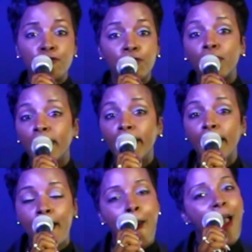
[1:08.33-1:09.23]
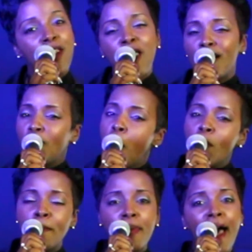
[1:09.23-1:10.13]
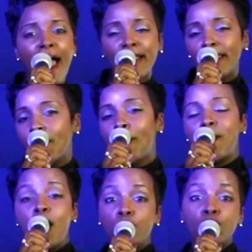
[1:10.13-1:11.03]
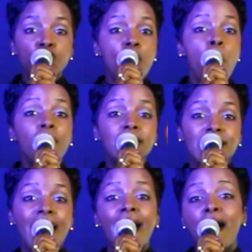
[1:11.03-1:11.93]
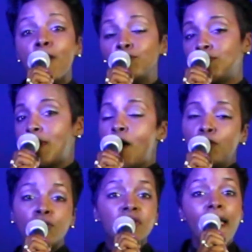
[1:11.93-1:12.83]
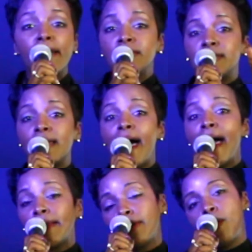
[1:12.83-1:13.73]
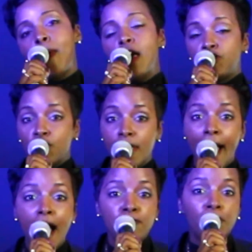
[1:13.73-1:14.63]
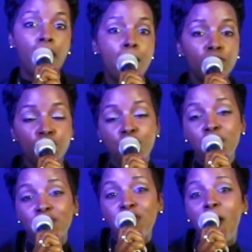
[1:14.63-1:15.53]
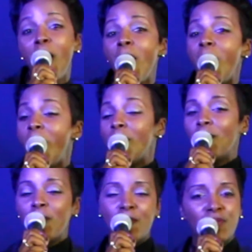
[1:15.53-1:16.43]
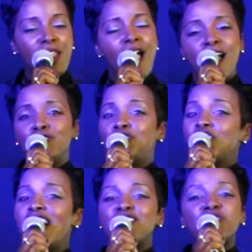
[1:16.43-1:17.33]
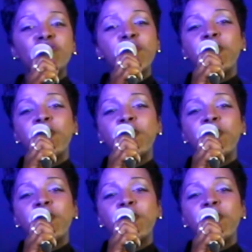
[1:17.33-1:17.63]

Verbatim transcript: free, not going back, no slowing down, no taking slack. See, I've come to know and just who